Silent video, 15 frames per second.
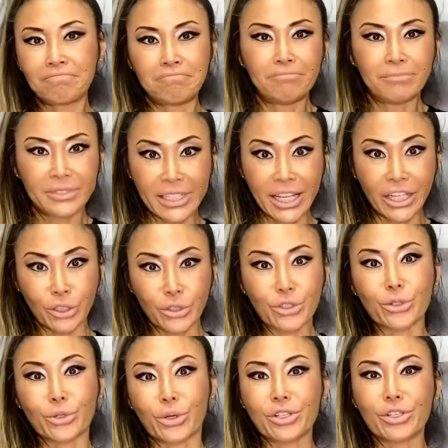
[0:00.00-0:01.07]
natal
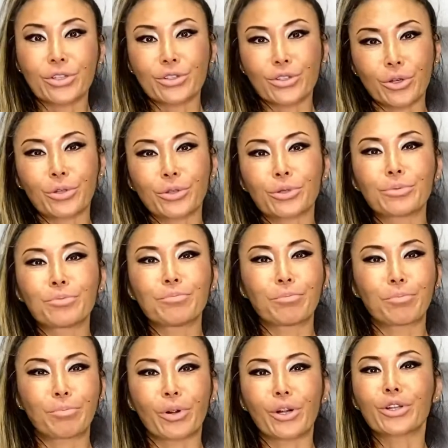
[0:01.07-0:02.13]
source, so
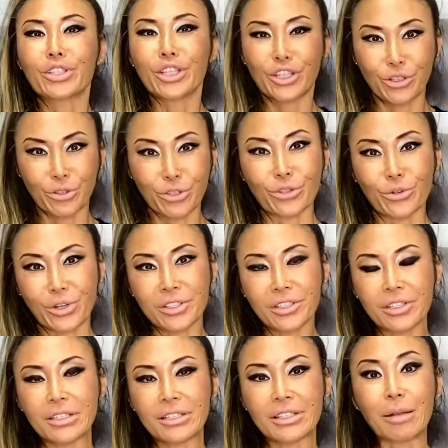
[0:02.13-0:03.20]
birth tissue
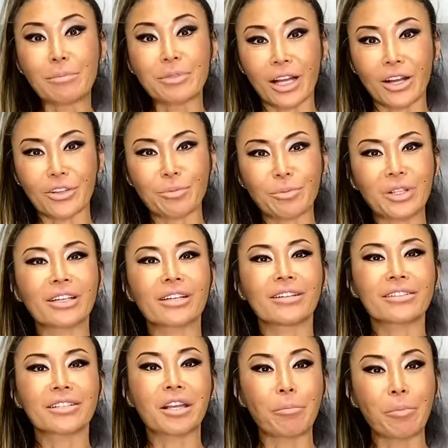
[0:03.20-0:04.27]
source stem cells,
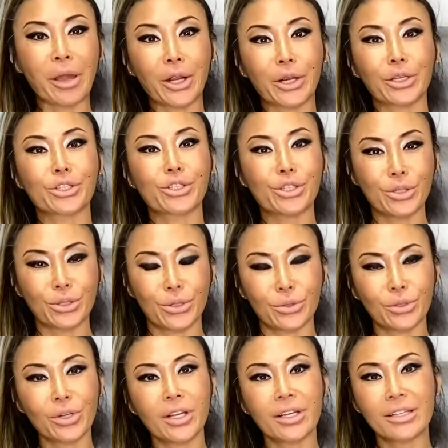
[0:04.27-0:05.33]
because comparing to
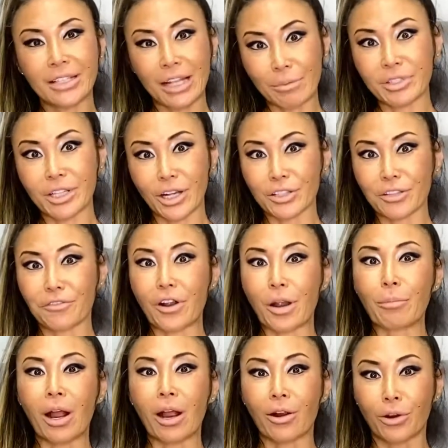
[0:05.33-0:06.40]
stem cells
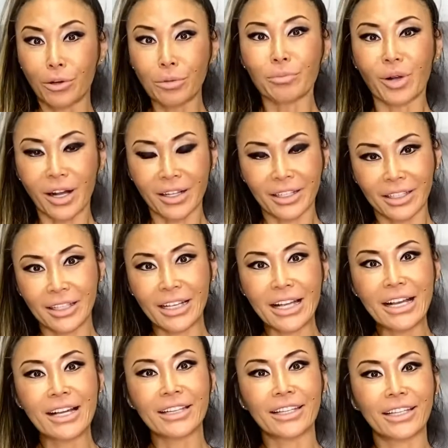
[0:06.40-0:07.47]
from our own body,
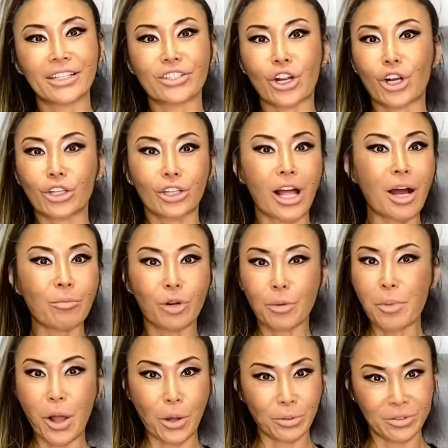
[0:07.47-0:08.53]
these are a lot more
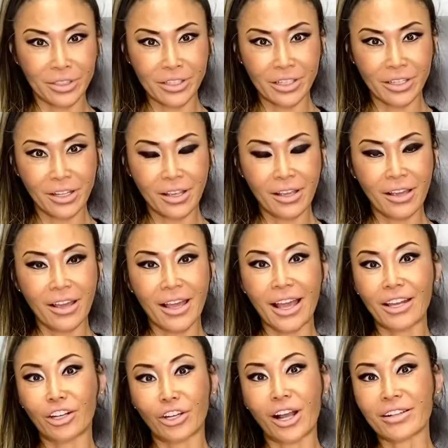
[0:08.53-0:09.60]
potent
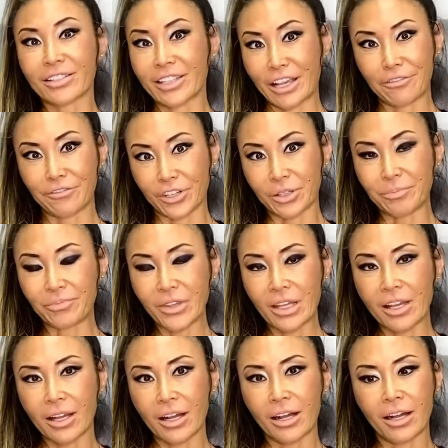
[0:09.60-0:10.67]
and a lot safer.
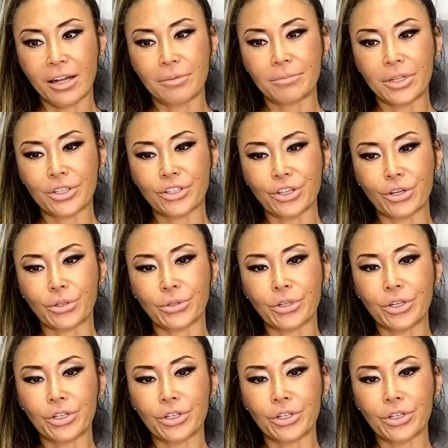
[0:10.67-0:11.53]
So